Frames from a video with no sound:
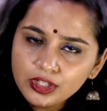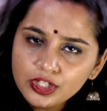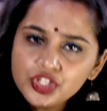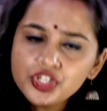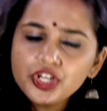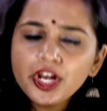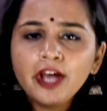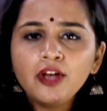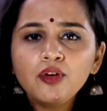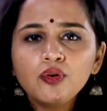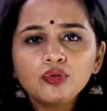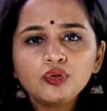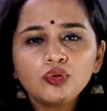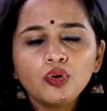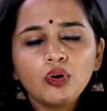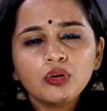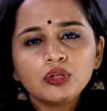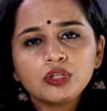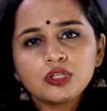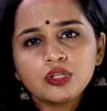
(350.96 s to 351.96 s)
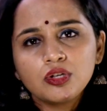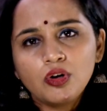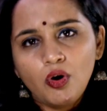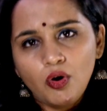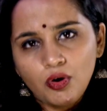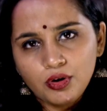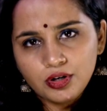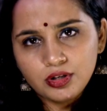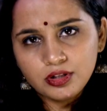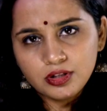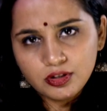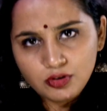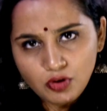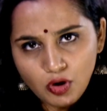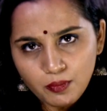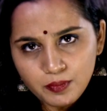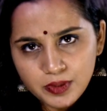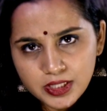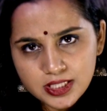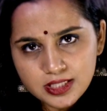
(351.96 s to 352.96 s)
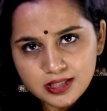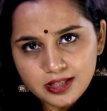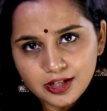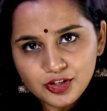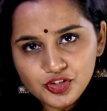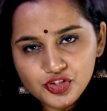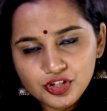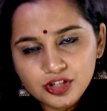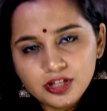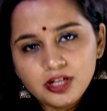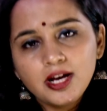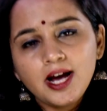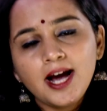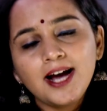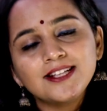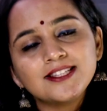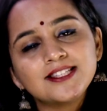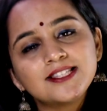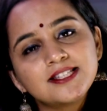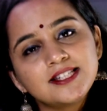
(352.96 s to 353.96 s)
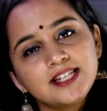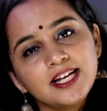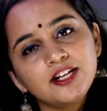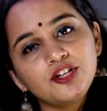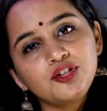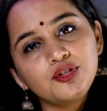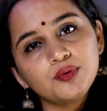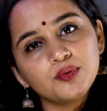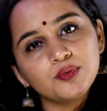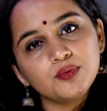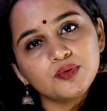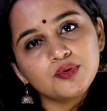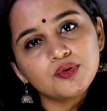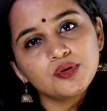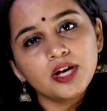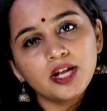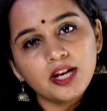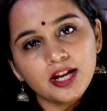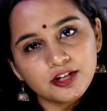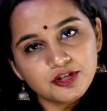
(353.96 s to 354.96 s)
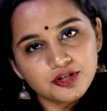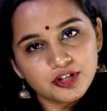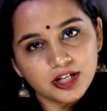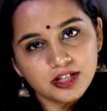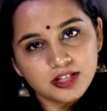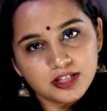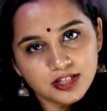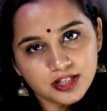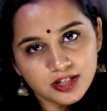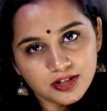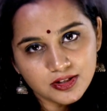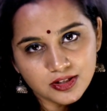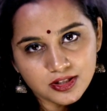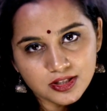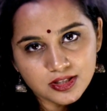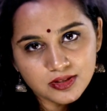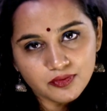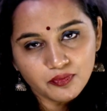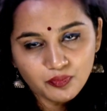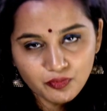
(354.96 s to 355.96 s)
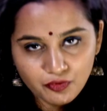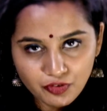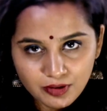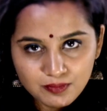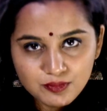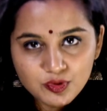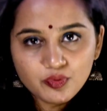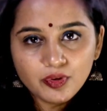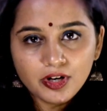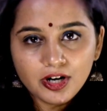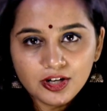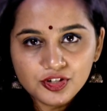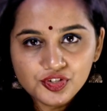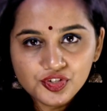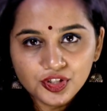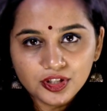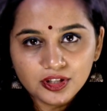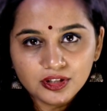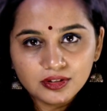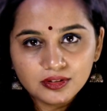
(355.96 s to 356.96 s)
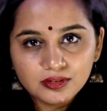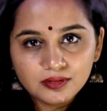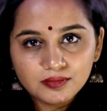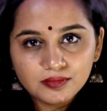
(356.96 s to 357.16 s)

Share your thoughts on the comments section and stay tuned to Elect Right series from Swarajya.